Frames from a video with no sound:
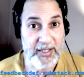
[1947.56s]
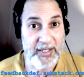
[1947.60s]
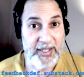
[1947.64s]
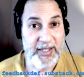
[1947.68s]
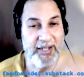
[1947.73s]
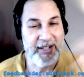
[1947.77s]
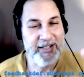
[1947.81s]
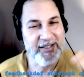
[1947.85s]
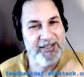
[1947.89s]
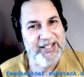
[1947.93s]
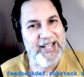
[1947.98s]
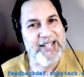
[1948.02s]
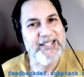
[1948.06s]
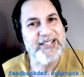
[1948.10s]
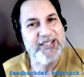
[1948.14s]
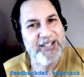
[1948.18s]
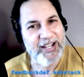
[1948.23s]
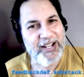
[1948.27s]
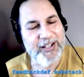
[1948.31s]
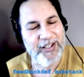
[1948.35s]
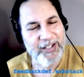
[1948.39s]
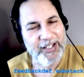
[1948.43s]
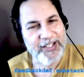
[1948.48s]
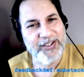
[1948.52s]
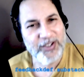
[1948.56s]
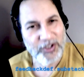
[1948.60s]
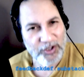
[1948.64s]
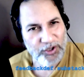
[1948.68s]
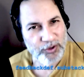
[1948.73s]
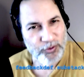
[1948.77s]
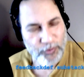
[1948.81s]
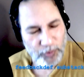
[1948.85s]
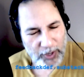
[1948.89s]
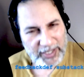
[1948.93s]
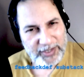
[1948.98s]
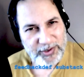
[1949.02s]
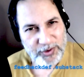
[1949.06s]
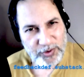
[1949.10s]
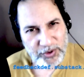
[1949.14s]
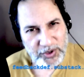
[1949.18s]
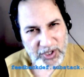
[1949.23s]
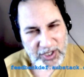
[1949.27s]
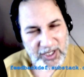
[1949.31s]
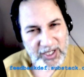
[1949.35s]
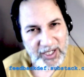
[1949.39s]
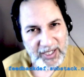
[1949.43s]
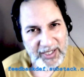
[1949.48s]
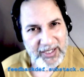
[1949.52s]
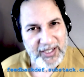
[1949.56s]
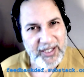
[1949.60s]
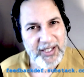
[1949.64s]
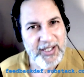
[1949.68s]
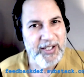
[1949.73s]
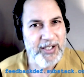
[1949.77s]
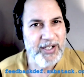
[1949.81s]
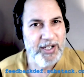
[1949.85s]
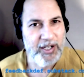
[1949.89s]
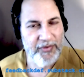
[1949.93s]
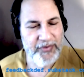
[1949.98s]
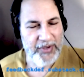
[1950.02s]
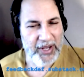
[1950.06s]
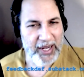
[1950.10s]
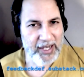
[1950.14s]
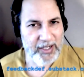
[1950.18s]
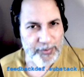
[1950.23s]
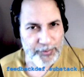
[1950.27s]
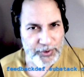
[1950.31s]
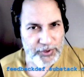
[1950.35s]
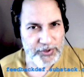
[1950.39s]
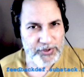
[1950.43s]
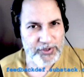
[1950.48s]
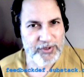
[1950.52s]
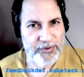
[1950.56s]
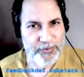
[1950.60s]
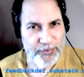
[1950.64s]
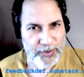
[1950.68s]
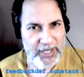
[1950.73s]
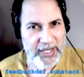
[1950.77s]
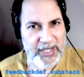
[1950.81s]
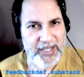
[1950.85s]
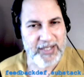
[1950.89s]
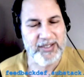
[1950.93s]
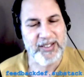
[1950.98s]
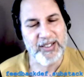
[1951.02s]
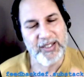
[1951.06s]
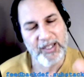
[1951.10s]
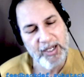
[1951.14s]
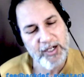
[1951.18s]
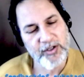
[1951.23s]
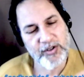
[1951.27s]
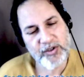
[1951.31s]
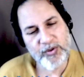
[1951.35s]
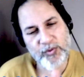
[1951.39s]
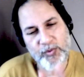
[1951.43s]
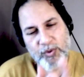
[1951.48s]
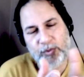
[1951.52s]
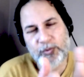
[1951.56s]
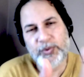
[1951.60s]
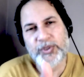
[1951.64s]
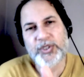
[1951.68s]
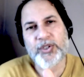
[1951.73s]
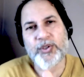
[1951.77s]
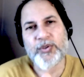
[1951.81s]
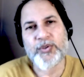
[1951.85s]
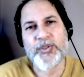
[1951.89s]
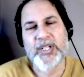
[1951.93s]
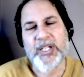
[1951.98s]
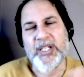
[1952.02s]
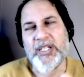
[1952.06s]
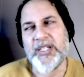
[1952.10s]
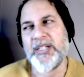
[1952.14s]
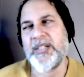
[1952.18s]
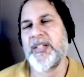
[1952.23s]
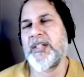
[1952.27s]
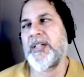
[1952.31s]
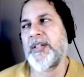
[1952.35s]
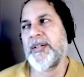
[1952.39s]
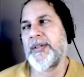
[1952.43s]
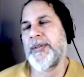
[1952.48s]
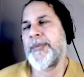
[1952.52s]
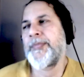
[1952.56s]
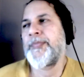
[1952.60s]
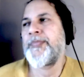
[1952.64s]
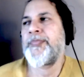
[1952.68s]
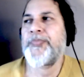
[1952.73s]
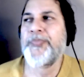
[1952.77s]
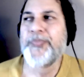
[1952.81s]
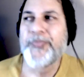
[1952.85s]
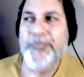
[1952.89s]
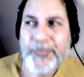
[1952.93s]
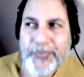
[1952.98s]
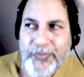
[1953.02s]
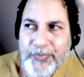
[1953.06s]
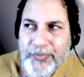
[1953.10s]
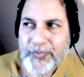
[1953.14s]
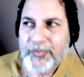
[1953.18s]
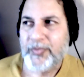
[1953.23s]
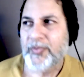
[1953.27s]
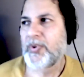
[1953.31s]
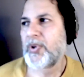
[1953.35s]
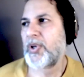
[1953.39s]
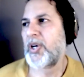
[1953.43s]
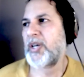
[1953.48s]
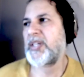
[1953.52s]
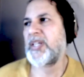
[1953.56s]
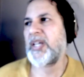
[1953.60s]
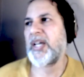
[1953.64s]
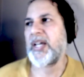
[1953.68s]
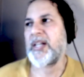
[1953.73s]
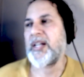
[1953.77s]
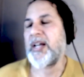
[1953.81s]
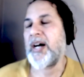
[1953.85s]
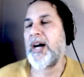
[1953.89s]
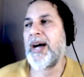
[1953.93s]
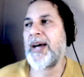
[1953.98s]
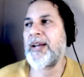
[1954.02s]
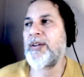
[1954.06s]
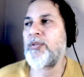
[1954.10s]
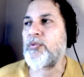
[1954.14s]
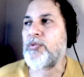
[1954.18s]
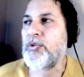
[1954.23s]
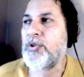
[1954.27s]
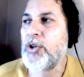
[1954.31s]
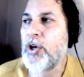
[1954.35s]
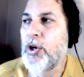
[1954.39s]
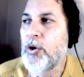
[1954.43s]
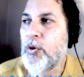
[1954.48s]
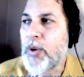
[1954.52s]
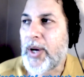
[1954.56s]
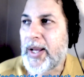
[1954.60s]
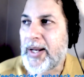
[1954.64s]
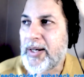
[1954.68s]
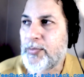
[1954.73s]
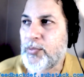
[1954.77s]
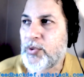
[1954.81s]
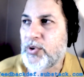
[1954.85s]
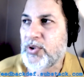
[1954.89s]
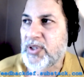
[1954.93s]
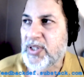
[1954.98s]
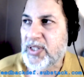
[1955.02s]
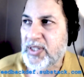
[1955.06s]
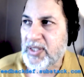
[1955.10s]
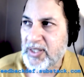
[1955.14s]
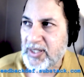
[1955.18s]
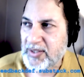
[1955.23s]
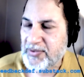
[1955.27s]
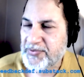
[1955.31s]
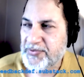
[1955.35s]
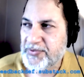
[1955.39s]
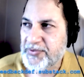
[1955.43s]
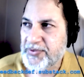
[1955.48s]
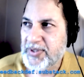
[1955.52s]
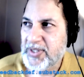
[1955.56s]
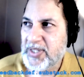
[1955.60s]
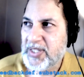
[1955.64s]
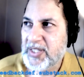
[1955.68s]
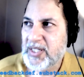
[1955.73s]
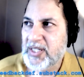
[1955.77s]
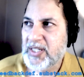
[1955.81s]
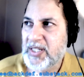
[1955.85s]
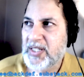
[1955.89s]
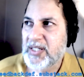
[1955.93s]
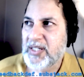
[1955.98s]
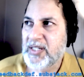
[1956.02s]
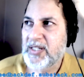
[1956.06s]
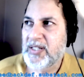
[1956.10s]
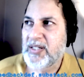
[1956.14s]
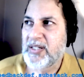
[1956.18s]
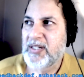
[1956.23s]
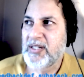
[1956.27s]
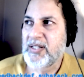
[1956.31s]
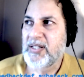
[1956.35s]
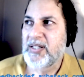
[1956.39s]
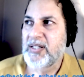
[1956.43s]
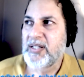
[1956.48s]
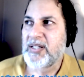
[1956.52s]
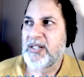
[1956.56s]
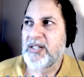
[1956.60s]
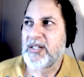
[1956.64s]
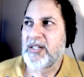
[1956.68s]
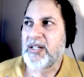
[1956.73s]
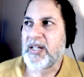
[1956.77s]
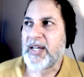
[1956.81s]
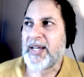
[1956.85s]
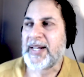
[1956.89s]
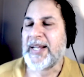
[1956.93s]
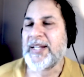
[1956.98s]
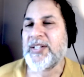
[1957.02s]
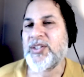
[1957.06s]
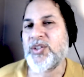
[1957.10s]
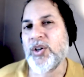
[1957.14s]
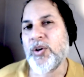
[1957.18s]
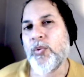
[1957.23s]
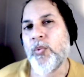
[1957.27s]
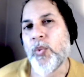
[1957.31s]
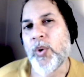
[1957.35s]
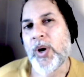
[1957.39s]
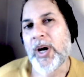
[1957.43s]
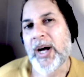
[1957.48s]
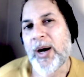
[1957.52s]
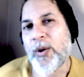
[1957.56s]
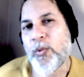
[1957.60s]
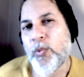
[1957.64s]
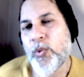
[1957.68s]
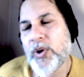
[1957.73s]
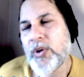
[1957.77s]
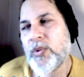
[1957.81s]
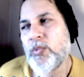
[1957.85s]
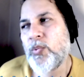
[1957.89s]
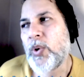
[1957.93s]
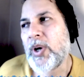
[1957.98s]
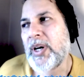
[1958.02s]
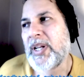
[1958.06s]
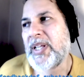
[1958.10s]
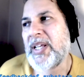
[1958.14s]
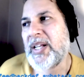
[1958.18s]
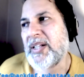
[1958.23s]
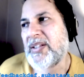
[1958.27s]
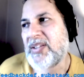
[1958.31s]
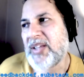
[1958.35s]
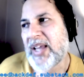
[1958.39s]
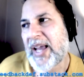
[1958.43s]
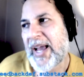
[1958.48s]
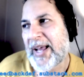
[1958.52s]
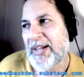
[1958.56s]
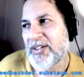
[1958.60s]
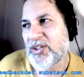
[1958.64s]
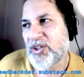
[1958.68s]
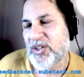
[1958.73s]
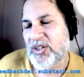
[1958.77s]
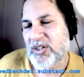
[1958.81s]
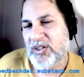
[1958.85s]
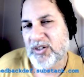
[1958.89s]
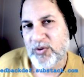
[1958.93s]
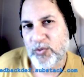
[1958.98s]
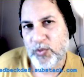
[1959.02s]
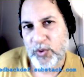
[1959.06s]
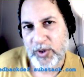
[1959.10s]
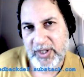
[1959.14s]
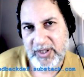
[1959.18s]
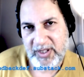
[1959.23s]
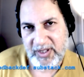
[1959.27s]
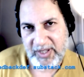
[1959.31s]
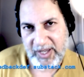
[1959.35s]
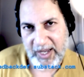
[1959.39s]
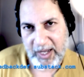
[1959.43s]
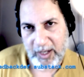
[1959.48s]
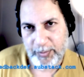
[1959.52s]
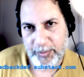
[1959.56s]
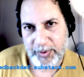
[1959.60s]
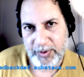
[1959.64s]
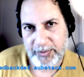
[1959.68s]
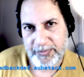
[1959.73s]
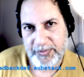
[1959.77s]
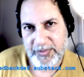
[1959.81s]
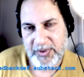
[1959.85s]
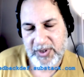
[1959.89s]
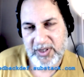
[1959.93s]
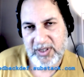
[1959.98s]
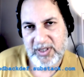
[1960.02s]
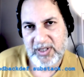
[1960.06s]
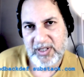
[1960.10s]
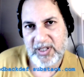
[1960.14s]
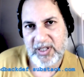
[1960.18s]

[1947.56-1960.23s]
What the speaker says: because that's kind of like the director's cut of Animals, right? It's like, hey, here's the one we turned in. Again, I don't know Animals enough, and I wouldn't want to get attached to one of these albums